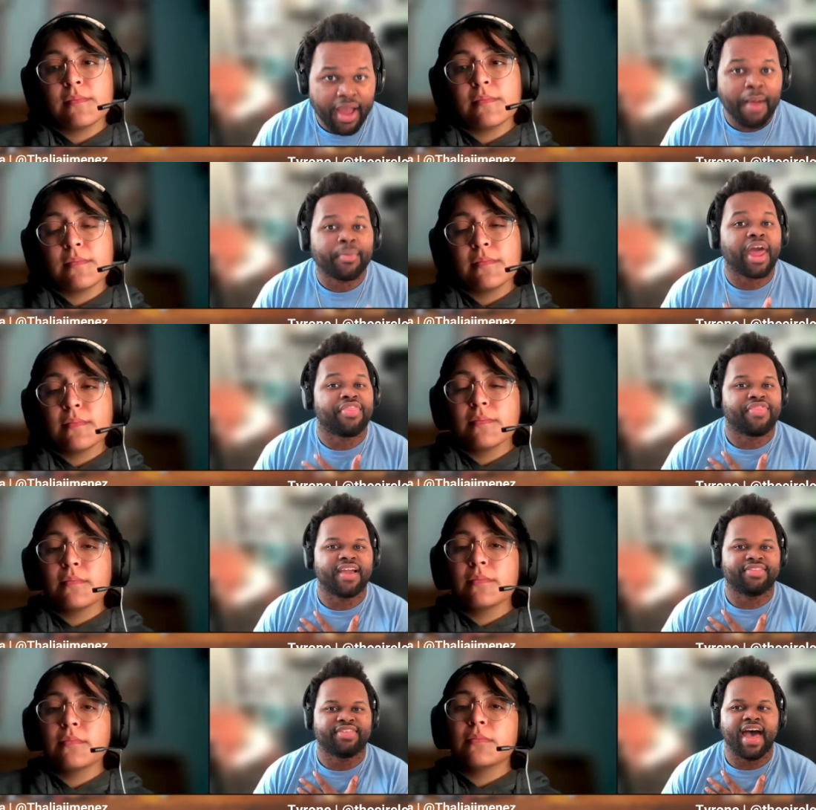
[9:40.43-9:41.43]
Speaker 1: but I
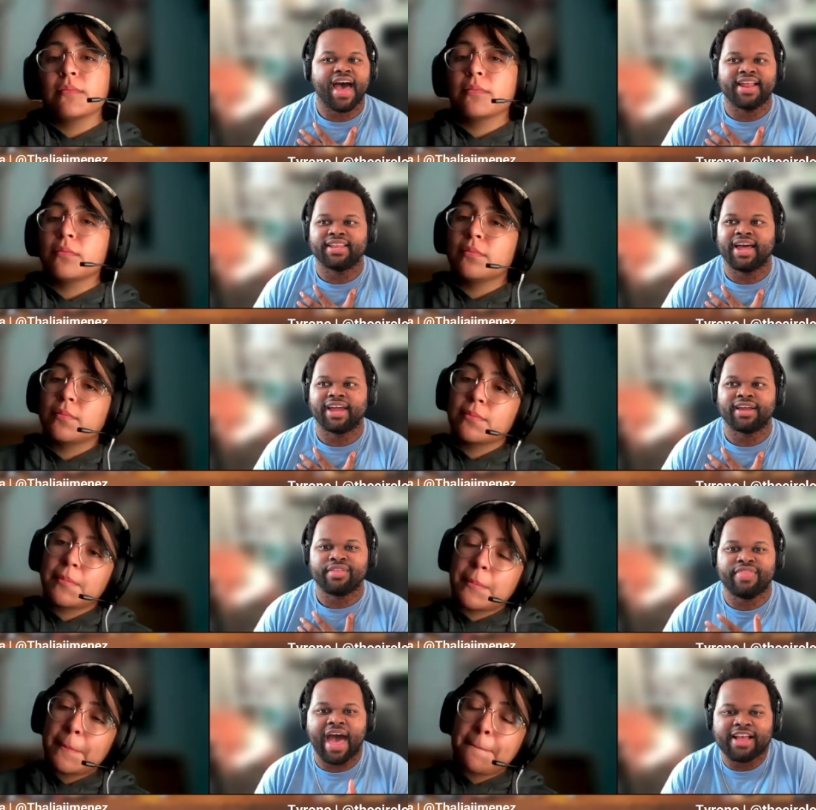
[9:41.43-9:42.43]
think that like
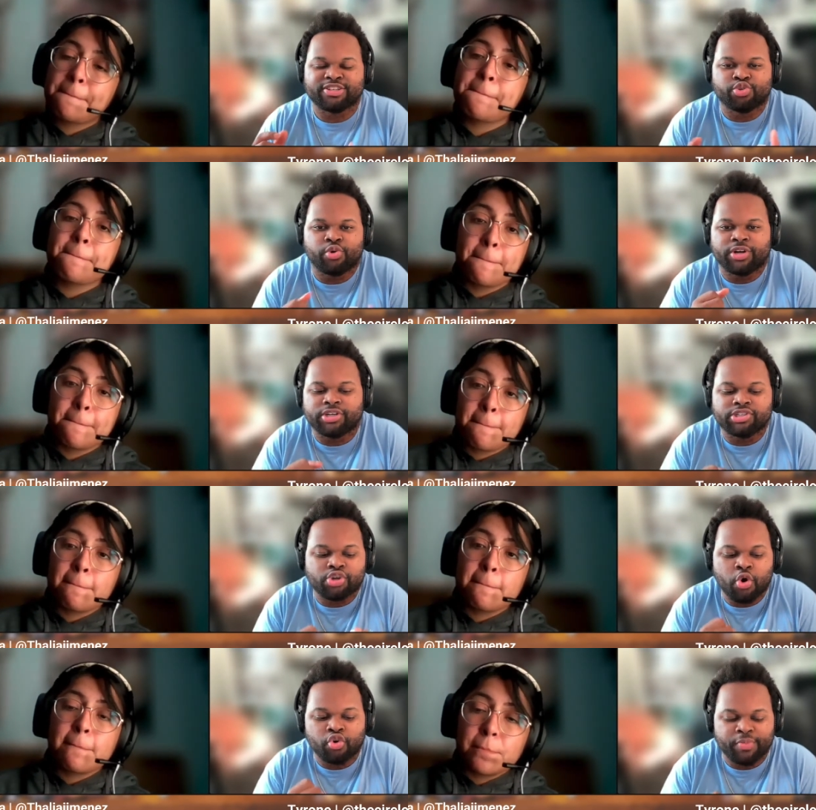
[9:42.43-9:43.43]
that sort of
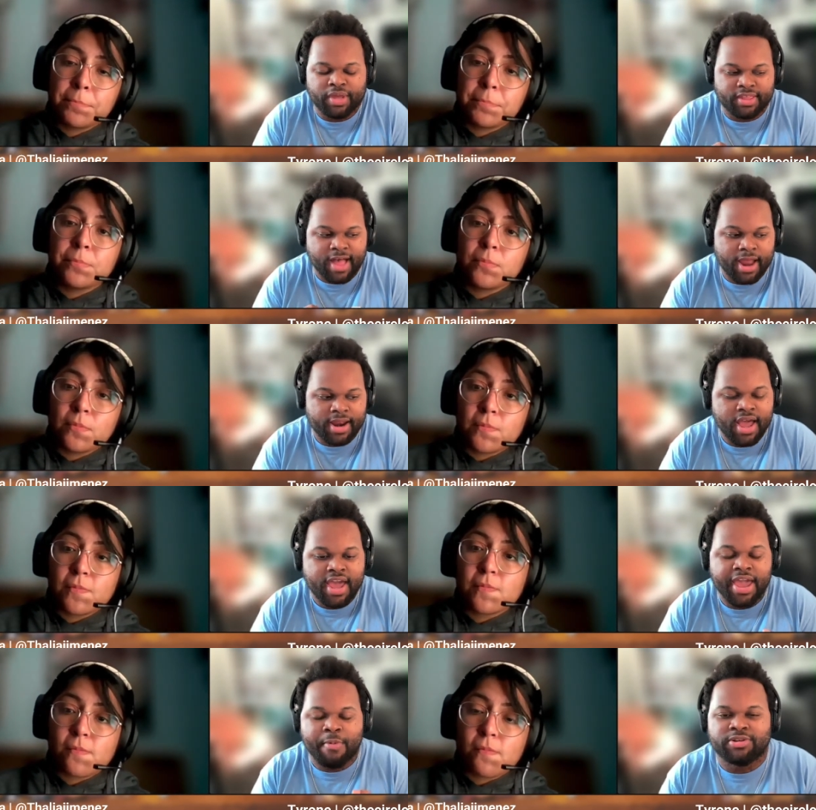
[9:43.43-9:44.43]
told me that
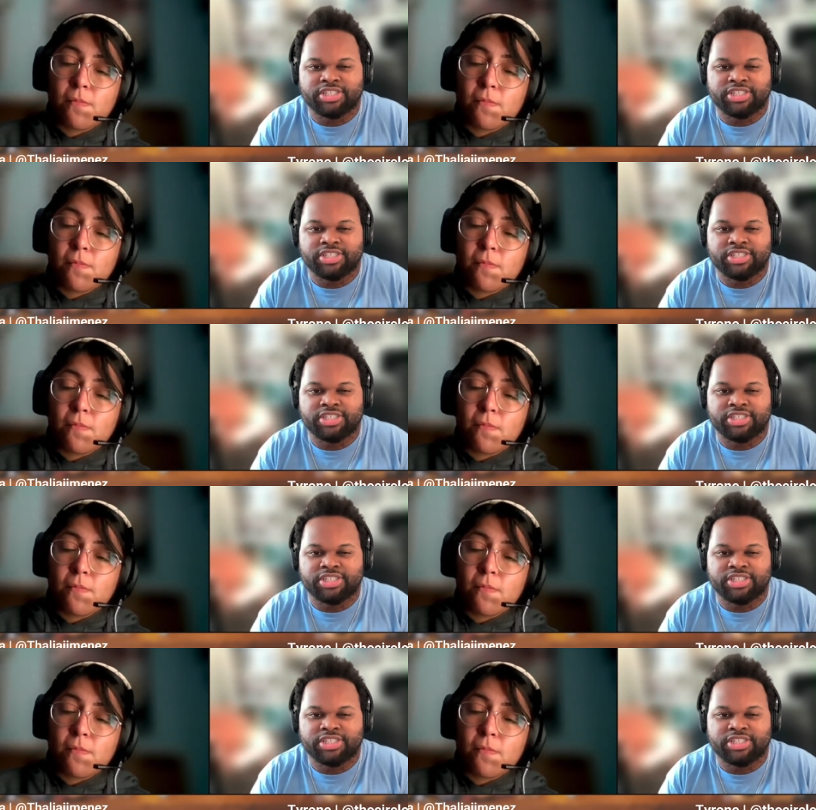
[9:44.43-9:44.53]
it was